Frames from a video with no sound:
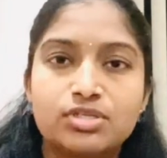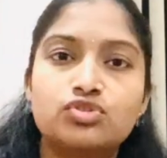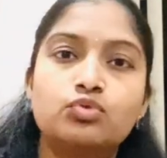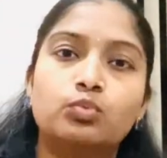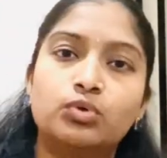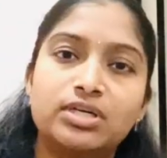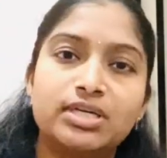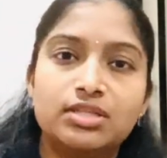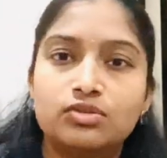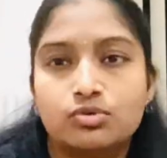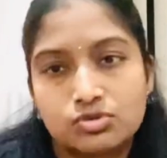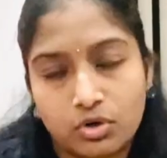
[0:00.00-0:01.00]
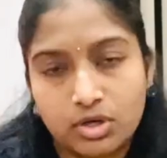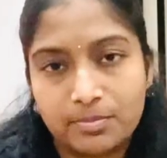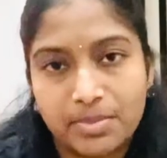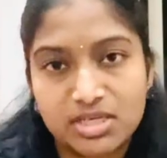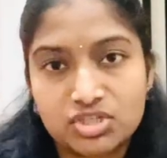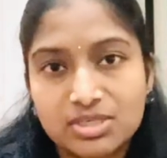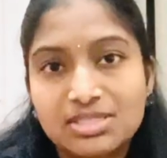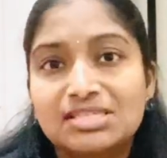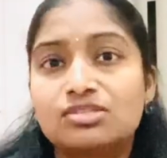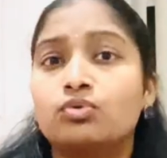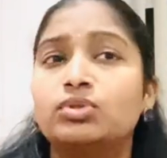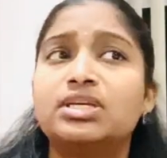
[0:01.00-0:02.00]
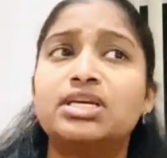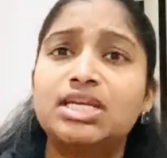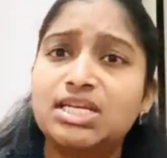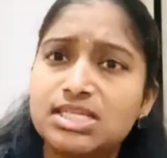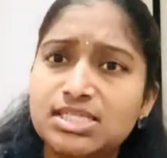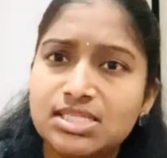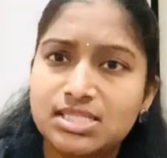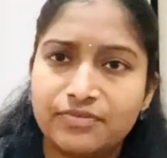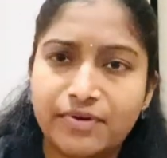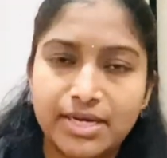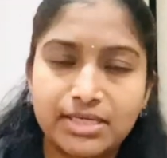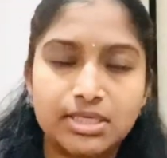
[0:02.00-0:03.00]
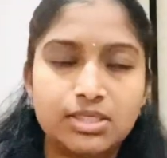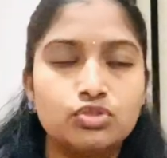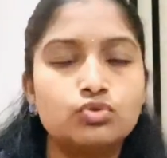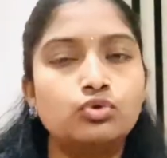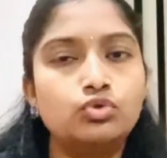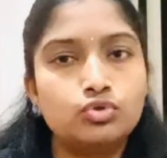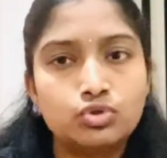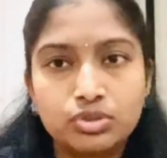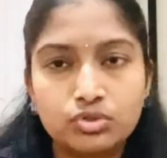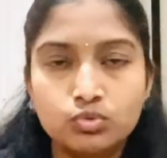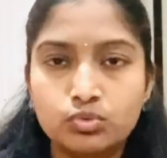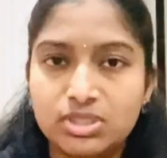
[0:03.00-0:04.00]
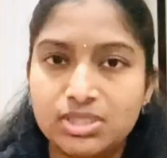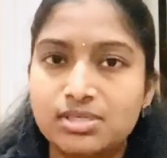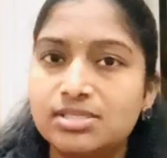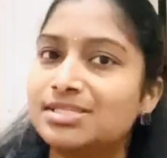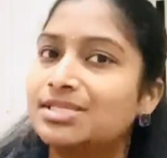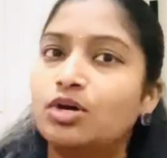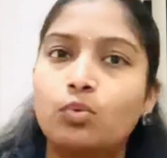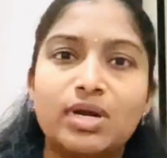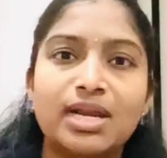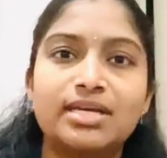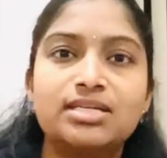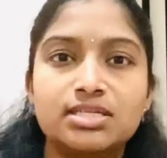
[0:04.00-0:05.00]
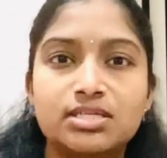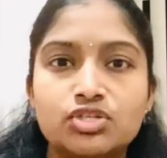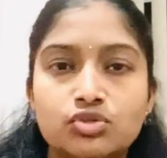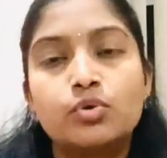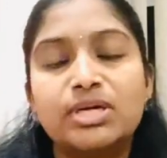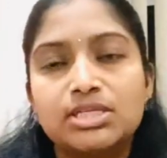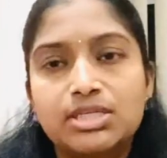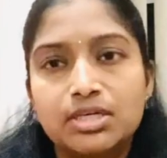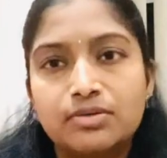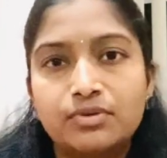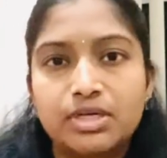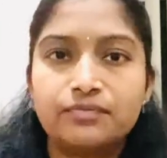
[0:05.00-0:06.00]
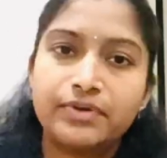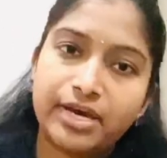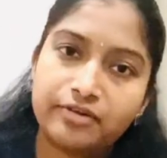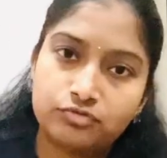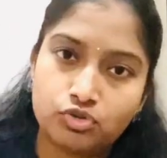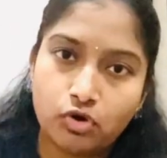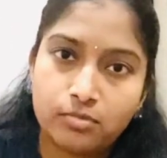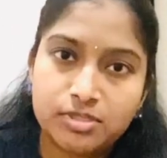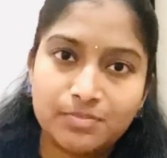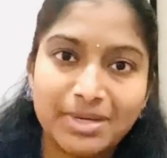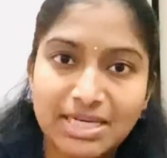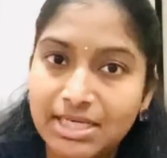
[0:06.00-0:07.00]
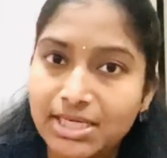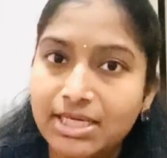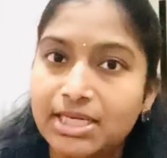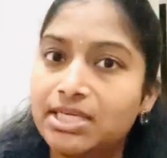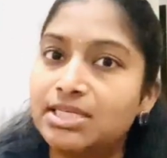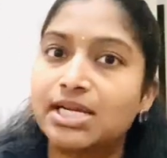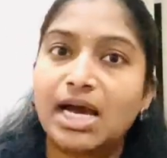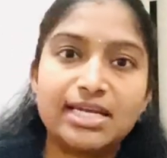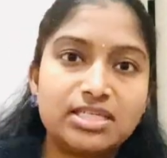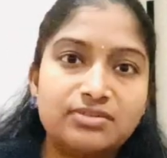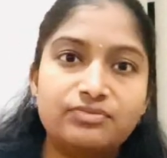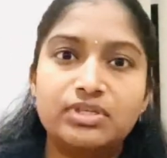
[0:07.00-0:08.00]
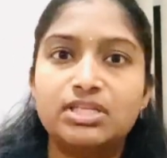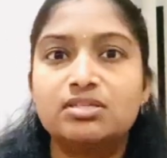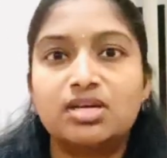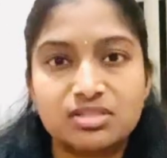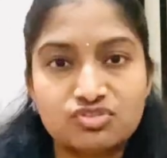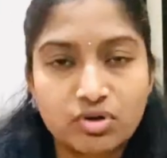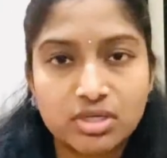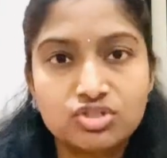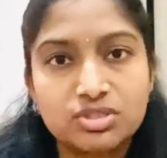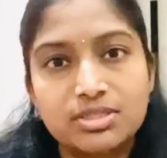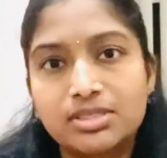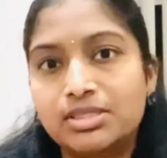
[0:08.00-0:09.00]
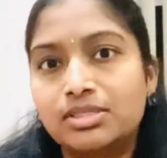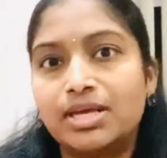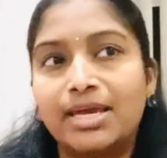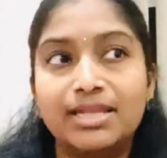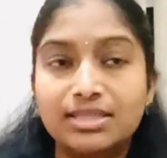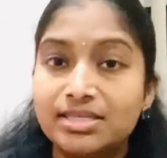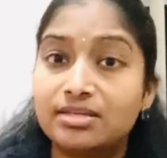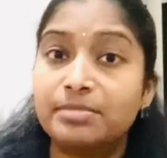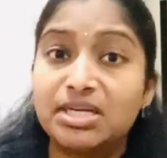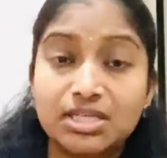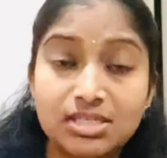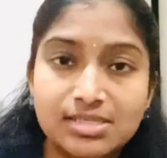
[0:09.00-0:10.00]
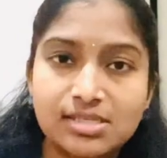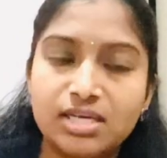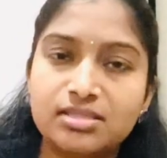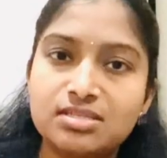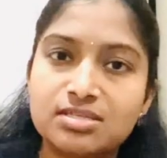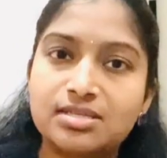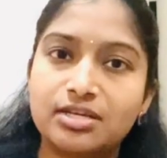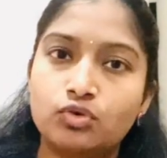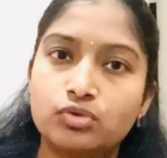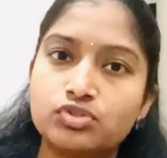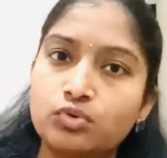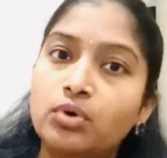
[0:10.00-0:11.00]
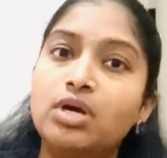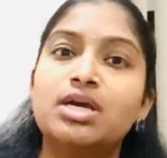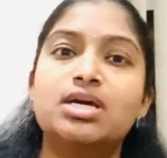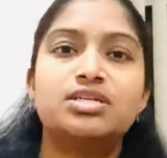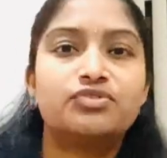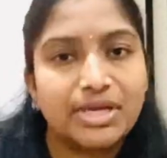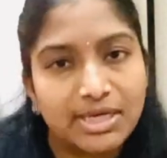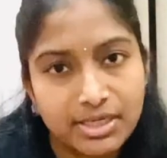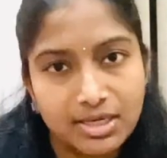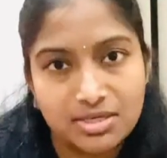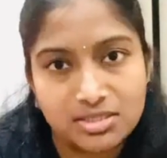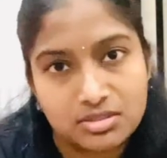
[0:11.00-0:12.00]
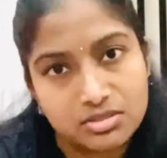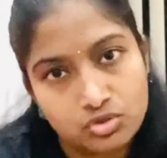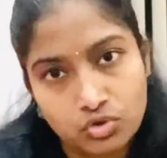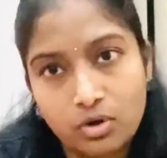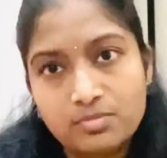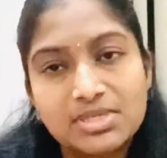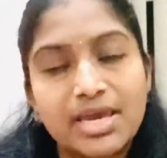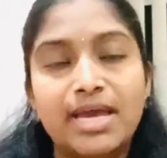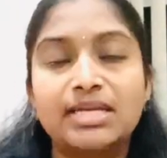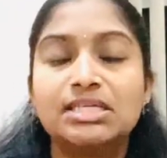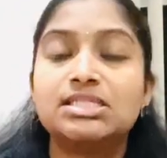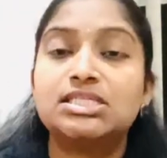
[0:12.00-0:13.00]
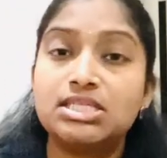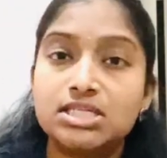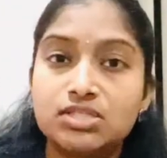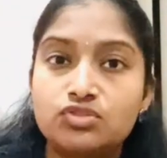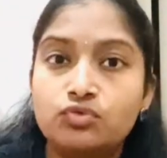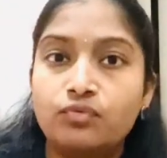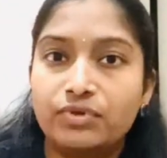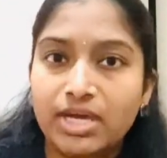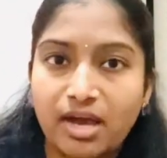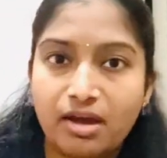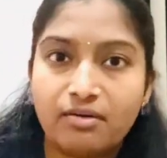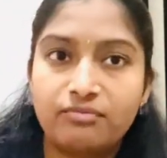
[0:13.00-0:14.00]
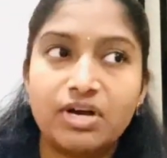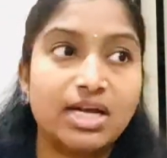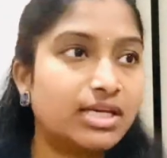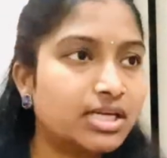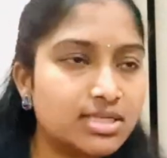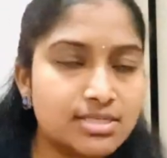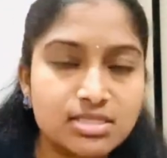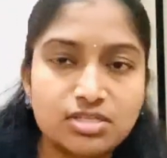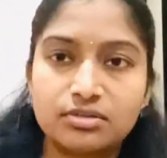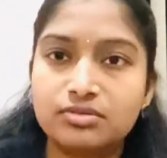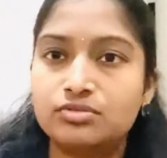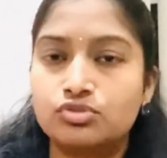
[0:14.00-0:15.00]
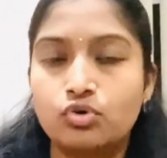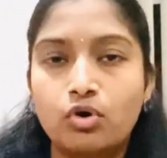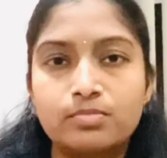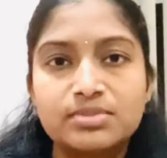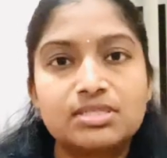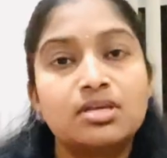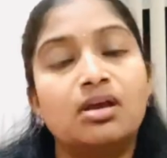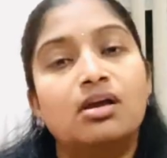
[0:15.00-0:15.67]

to work in those occupations. So the green list is divided into two tiers, tier one and tier two. In tier one, we have jobs mainly in IT field, construction, health and medical sciences, and also trade related jobs. And in tier two, we have agriculture jobs,